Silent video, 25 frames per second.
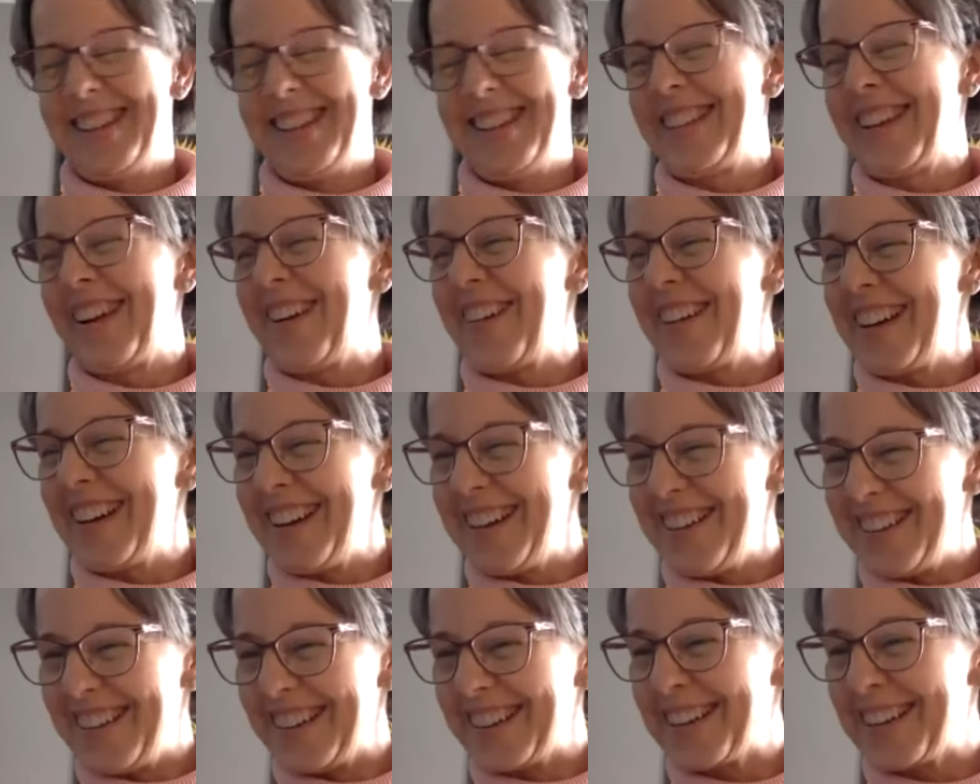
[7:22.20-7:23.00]
Sorry,
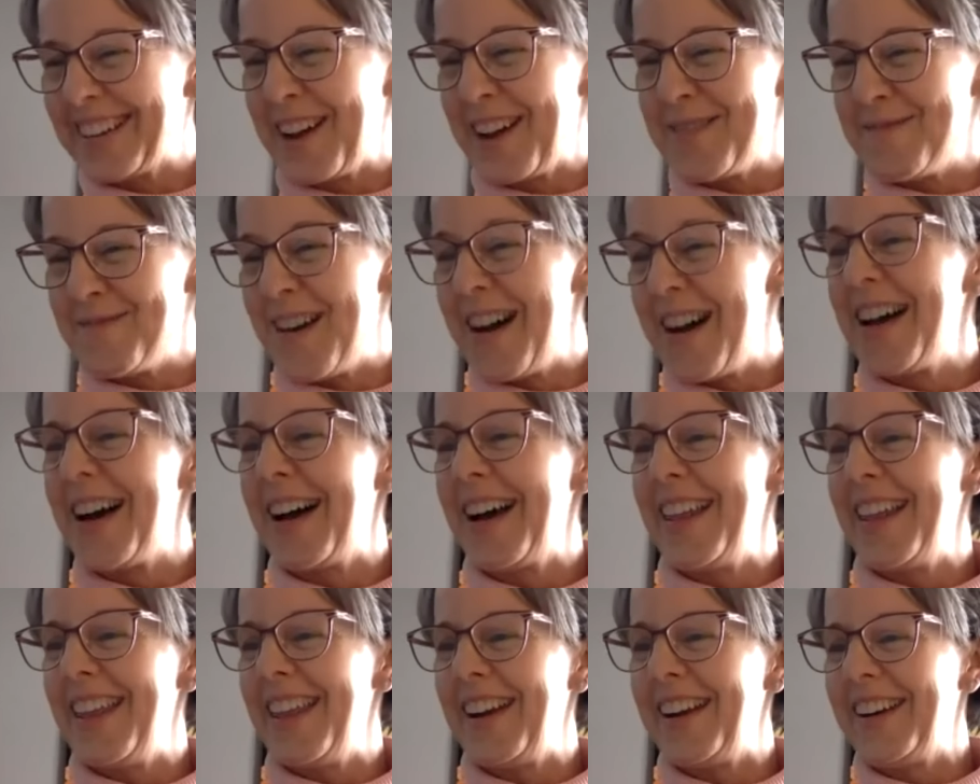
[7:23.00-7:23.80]
you just caught my
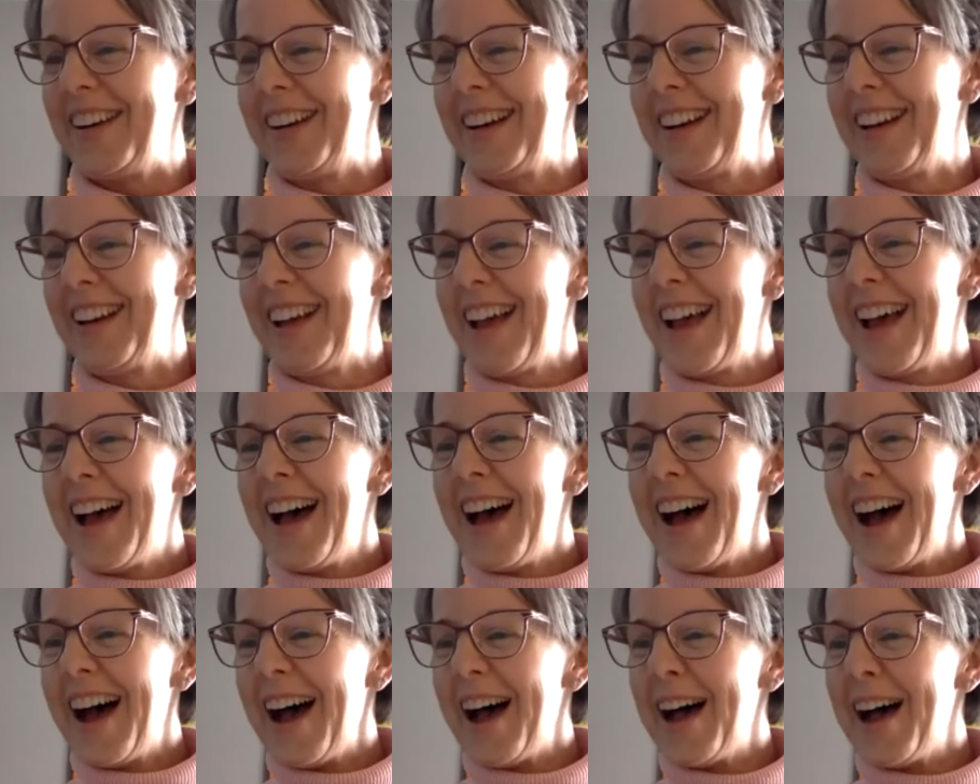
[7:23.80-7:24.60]
eye there.
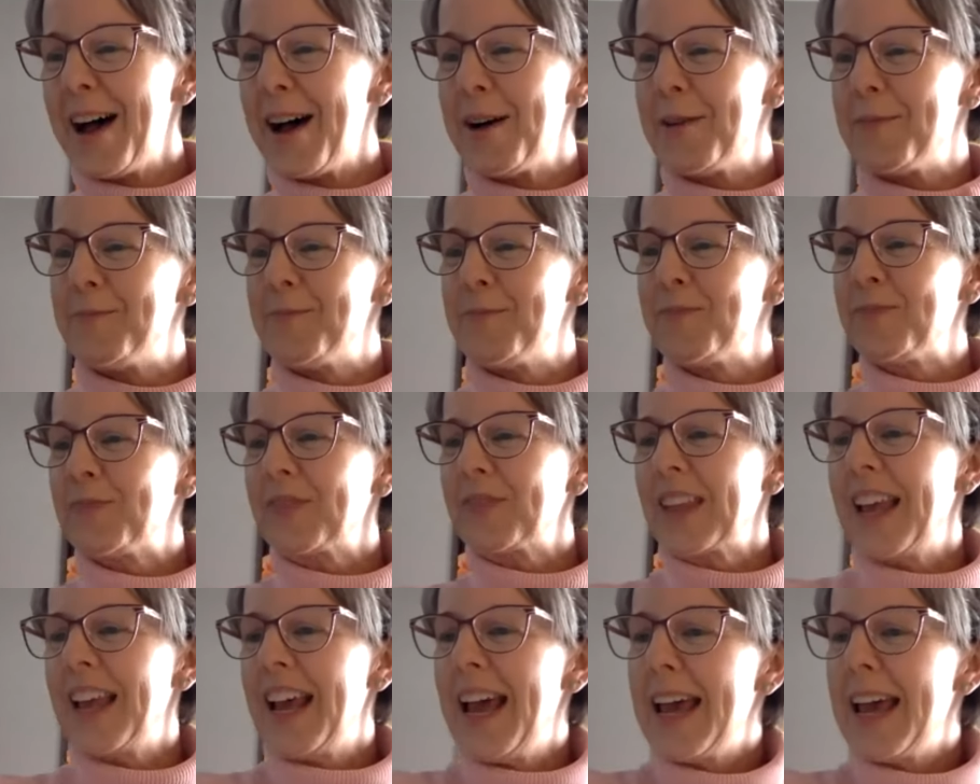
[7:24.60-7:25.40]
Um,
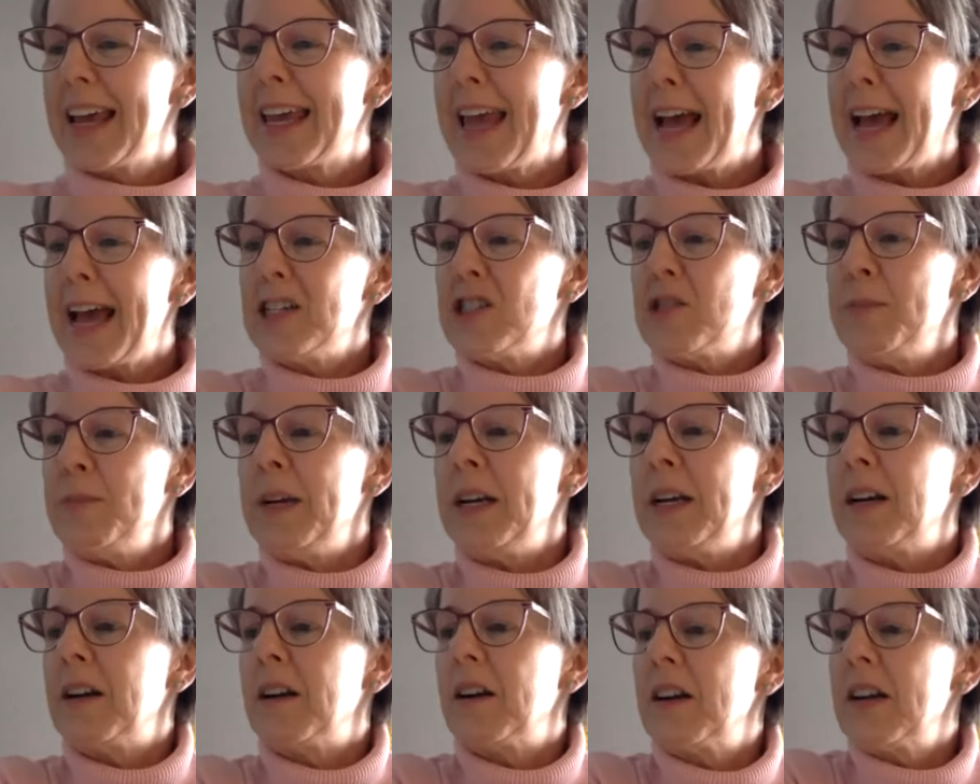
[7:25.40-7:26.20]

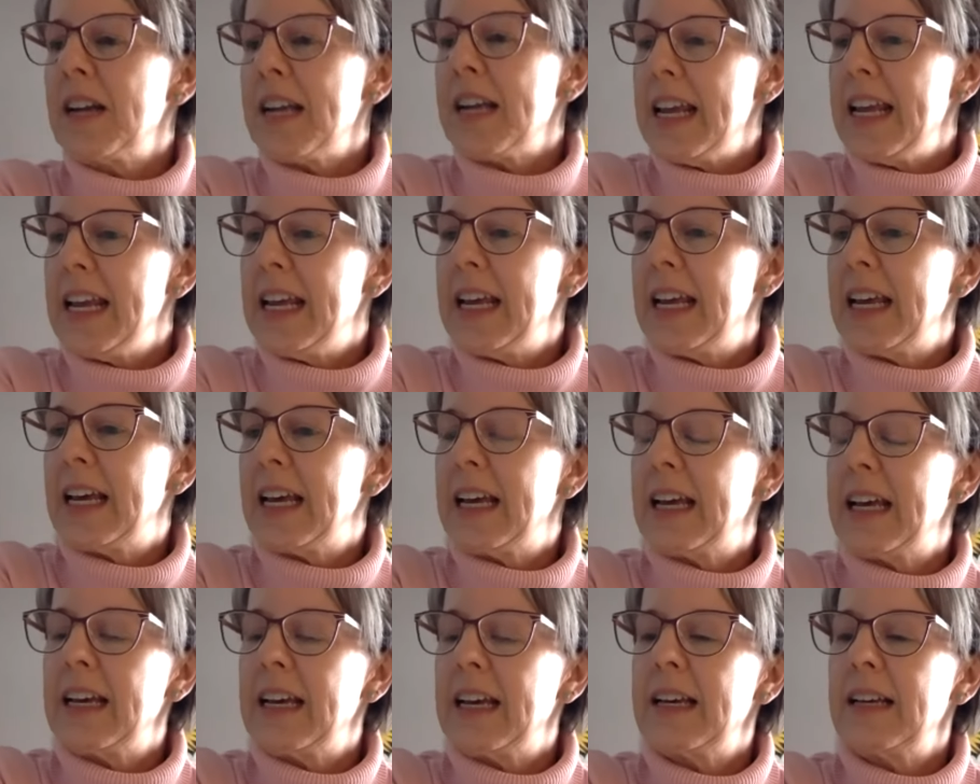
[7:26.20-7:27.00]
cashmere
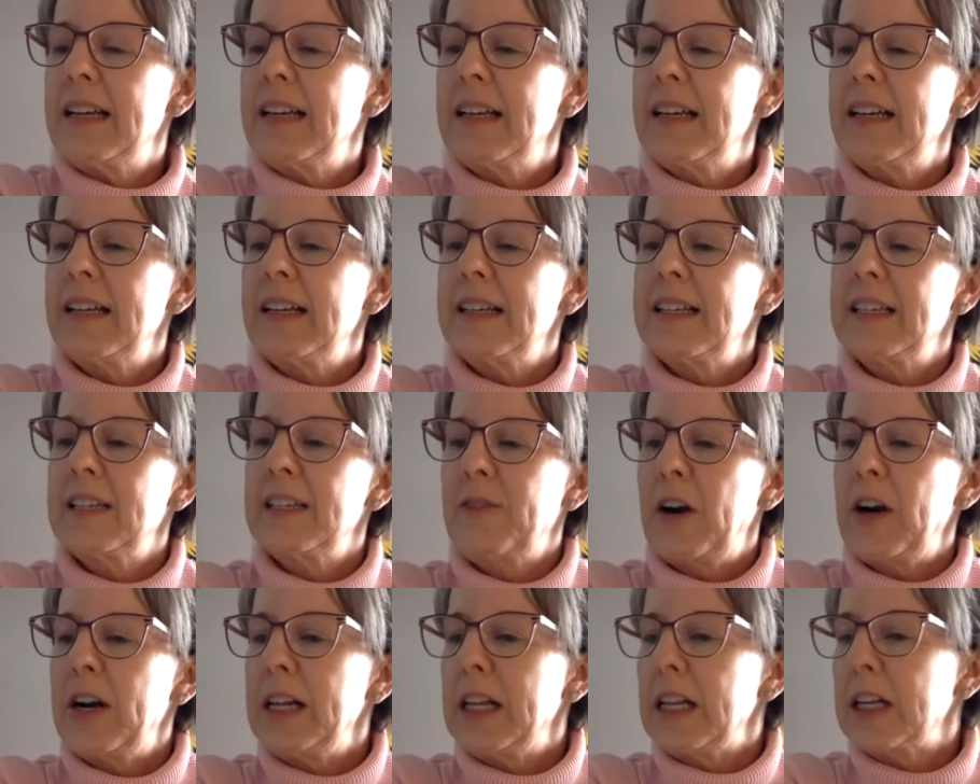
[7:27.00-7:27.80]
is
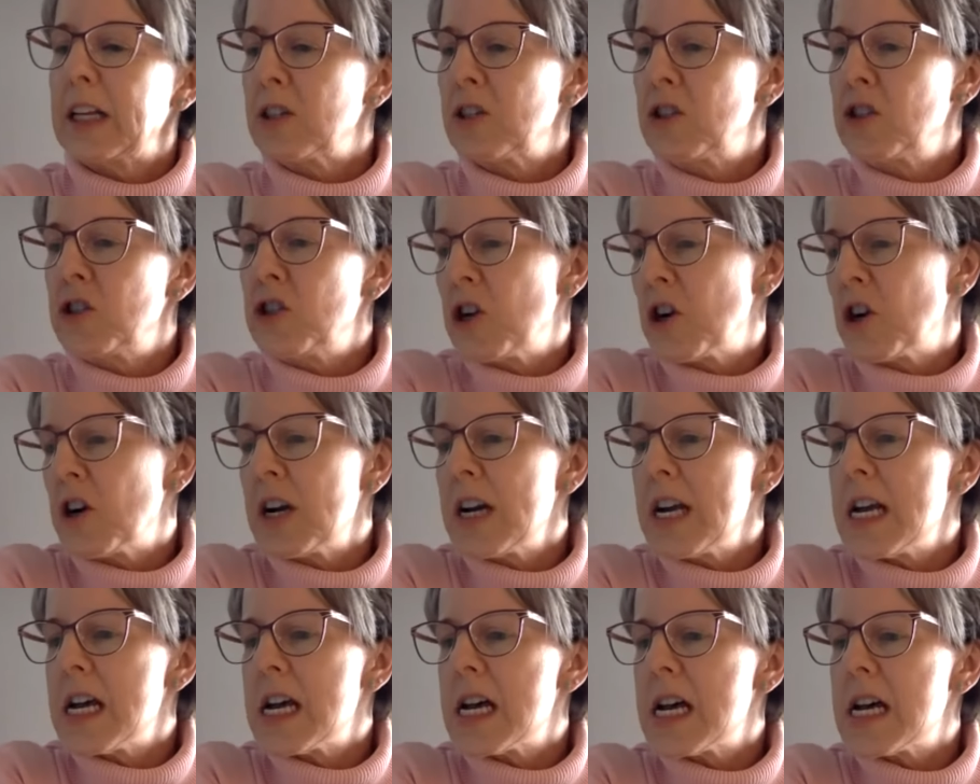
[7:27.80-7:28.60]
very
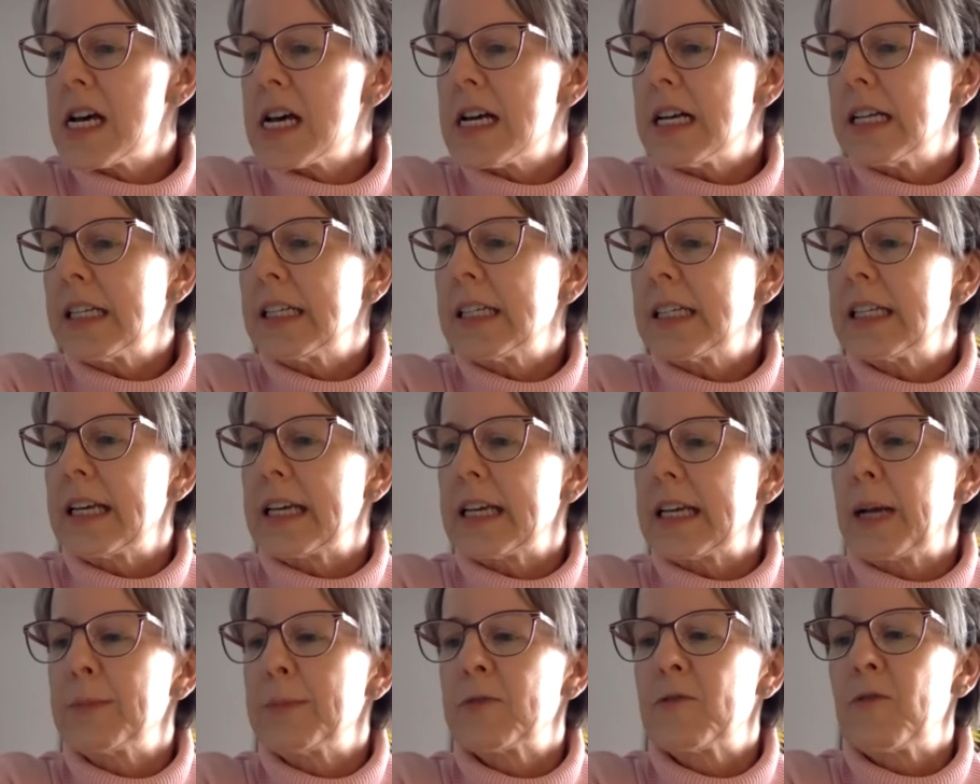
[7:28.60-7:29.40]
luxurious.
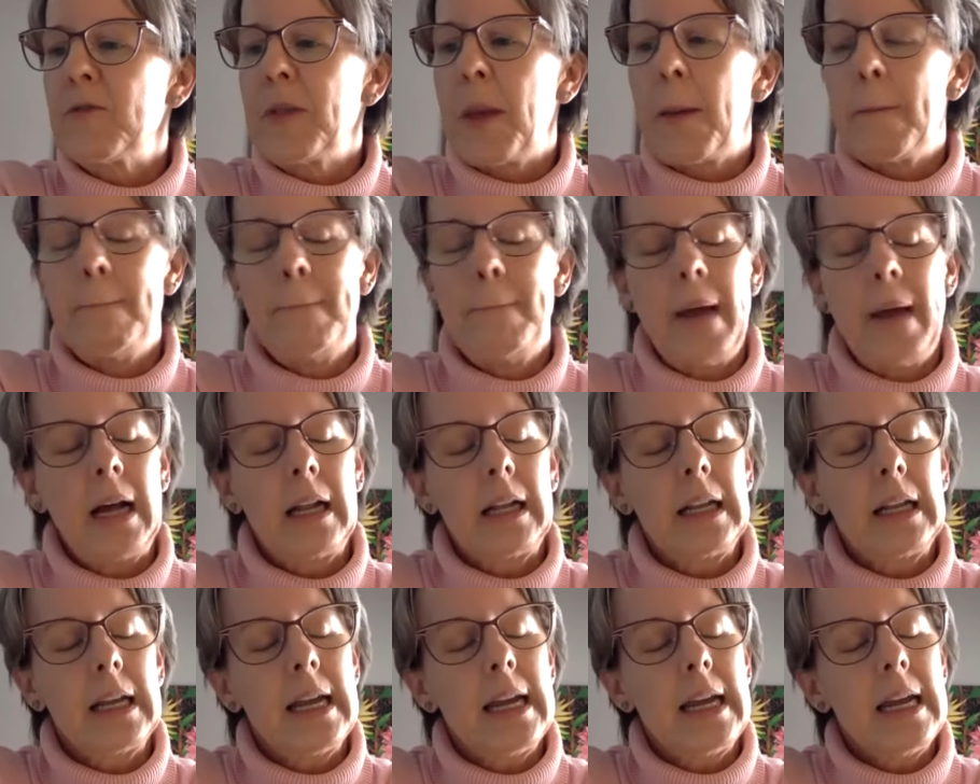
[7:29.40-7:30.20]
It comes from the
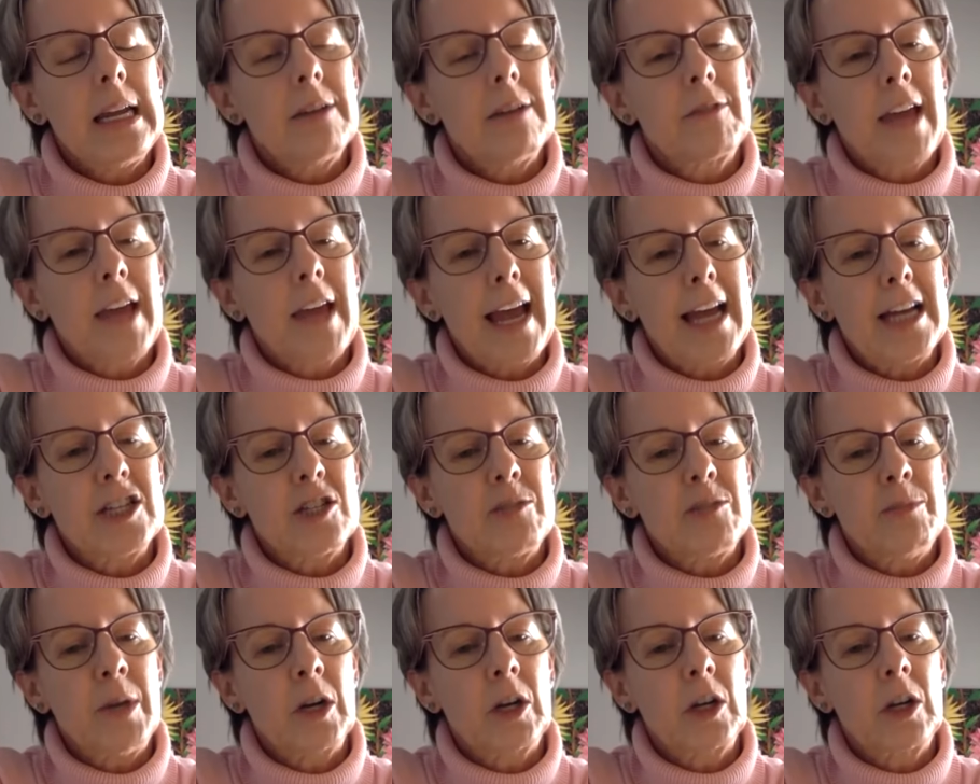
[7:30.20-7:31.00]
belly of
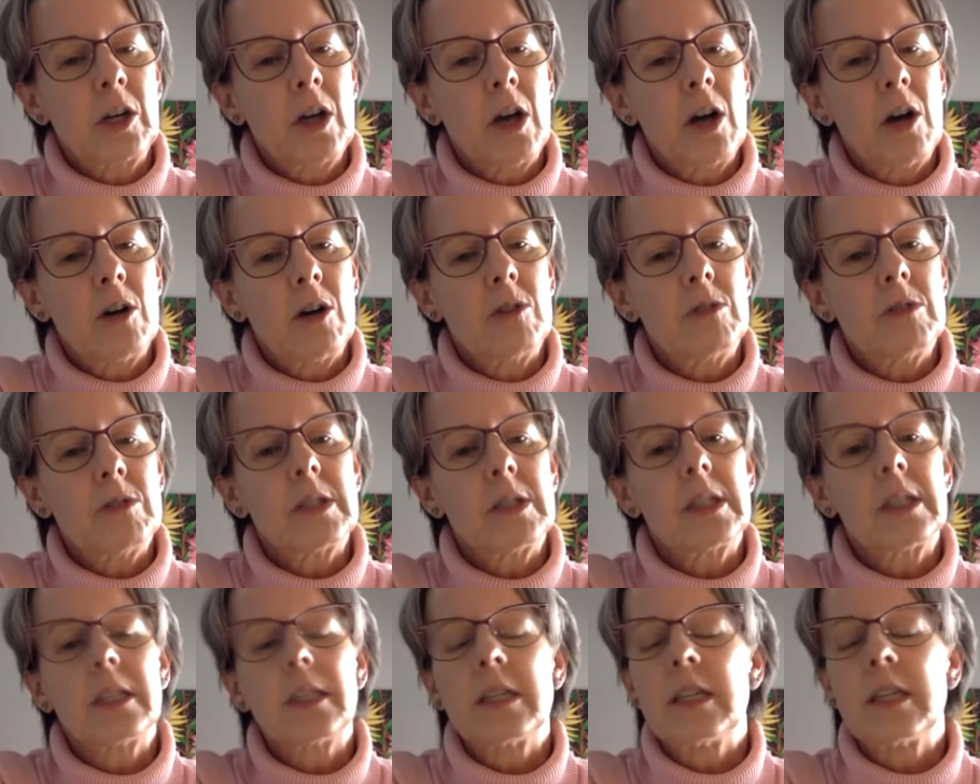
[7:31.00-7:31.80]
cashmere
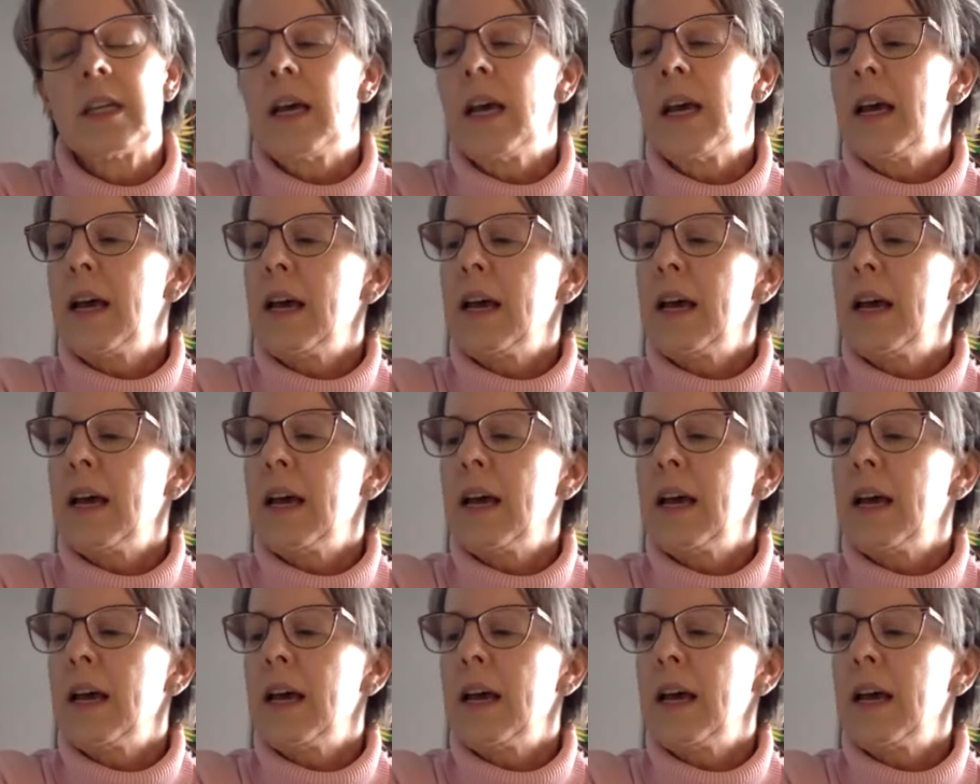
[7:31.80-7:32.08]
goats.